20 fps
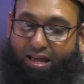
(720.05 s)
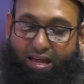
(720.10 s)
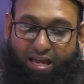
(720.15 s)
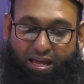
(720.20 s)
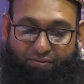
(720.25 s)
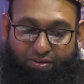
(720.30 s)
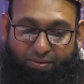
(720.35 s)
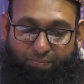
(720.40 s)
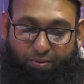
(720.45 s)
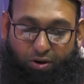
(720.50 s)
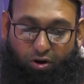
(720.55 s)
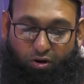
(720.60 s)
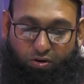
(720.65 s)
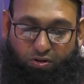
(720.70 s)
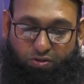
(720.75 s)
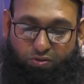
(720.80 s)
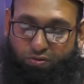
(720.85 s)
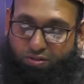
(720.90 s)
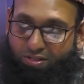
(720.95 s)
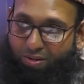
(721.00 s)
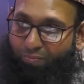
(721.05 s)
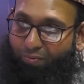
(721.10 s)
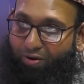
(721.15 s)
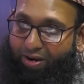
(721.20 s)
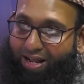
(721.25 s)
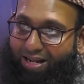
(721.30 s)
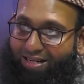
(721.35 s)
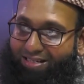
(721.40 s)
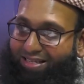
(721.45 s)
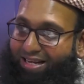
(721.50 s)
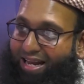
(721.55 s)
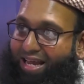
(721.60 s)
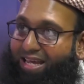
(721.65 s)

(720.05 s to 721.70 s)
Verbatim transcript: if it belongs to someone else and I